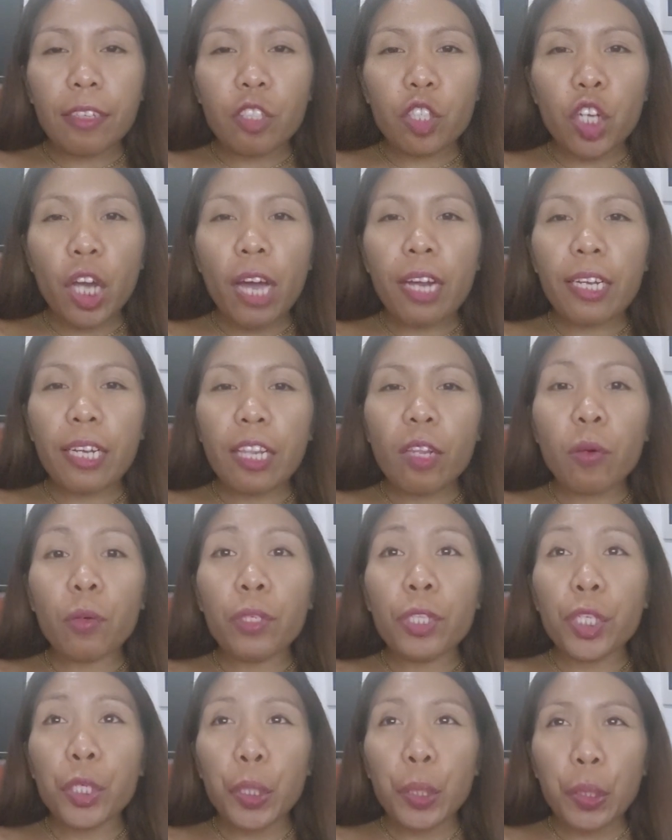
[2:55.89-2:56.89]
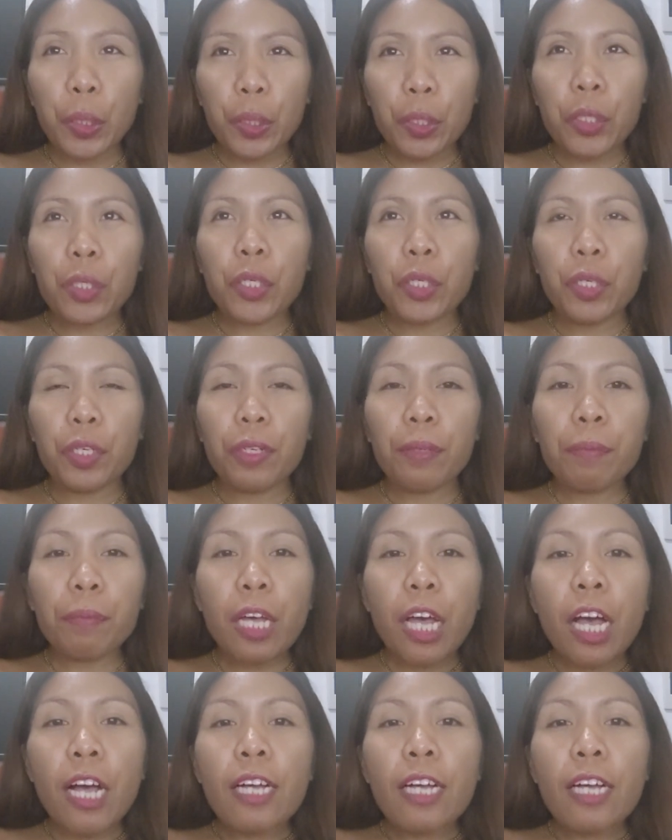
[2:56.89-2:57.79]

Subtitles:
channel on YouTube